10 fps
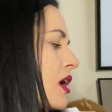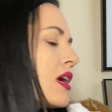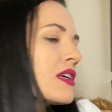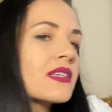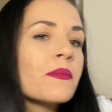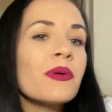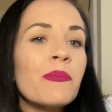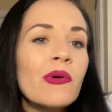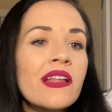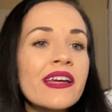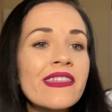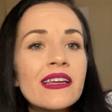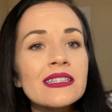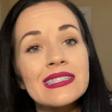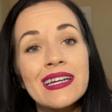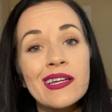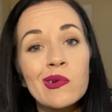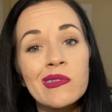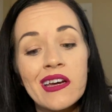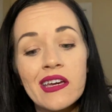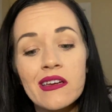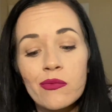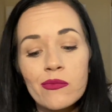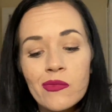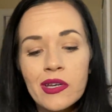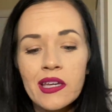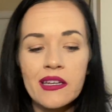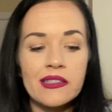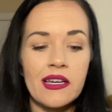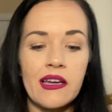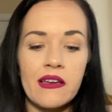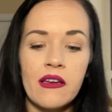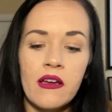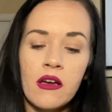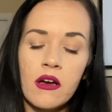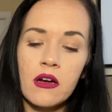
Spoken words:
some people like things that I don't like. What can I say? All